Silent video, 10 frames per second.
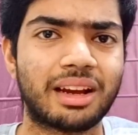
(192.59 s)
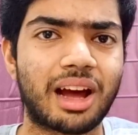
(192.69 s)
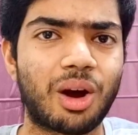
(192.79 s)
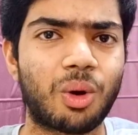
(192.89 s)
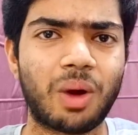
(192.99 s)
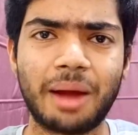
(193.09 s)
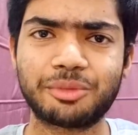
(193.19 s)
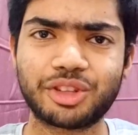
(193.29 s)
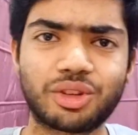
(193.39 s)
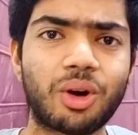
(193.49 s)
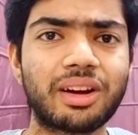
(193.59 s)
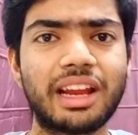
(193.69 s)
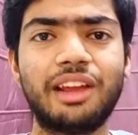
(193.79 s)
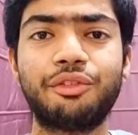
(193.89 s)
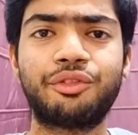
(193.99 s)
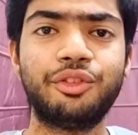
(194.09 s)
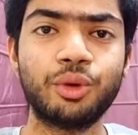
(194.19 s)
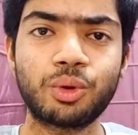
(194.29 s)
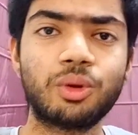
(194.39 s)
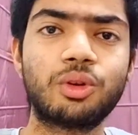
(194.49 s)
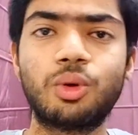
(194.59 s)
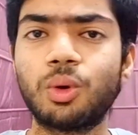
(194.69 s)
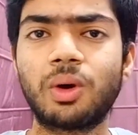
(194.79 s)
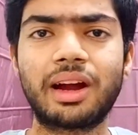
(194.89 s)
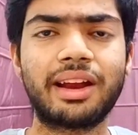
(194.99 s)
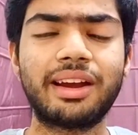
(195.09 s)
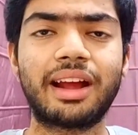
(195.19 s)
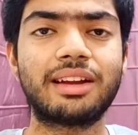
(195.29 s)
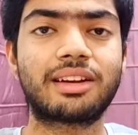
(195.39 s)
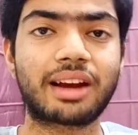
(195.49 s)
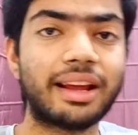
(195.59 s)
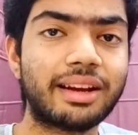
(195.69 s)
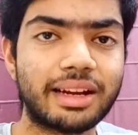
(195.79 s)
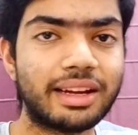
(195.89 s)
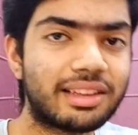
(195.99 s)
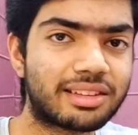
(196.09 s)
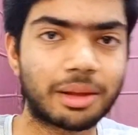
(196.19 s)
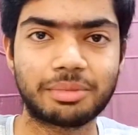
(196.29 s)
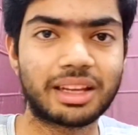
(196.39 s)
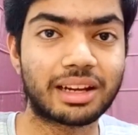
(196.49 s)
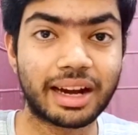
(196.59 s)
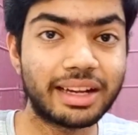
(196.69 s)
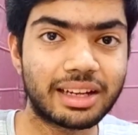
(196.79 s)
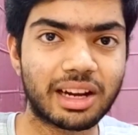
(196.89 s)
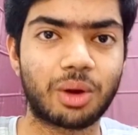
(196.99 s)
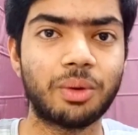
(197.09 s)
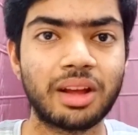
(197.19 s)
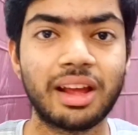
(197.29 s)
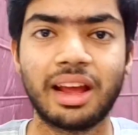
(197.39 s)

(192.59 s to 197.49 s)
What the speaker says: Now, I'm sure if you could go ahead and try reading something right now,